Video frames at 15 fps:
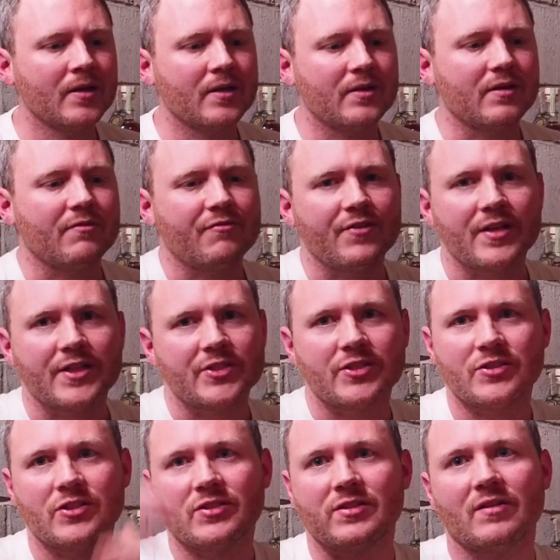The finish
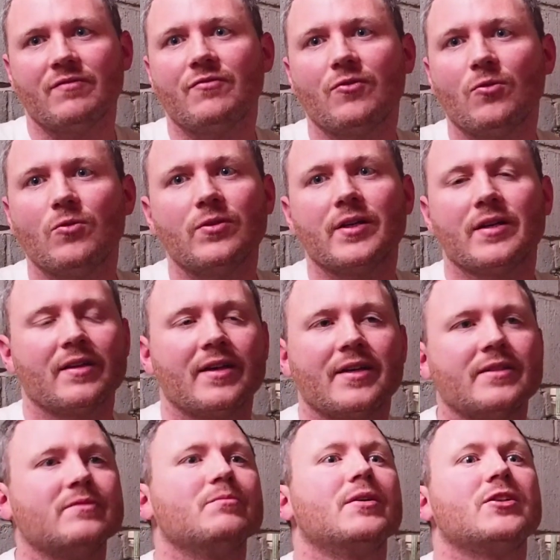is just unfolding, like
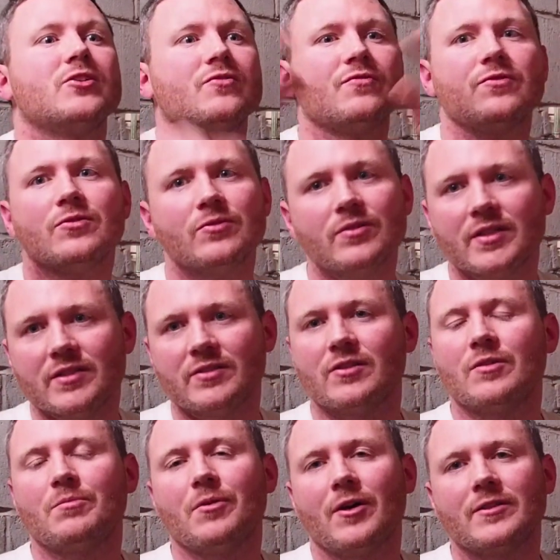as much fruit as you
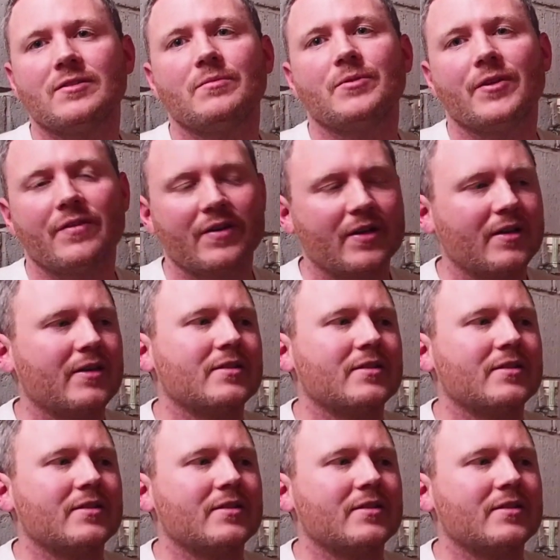could possibly think,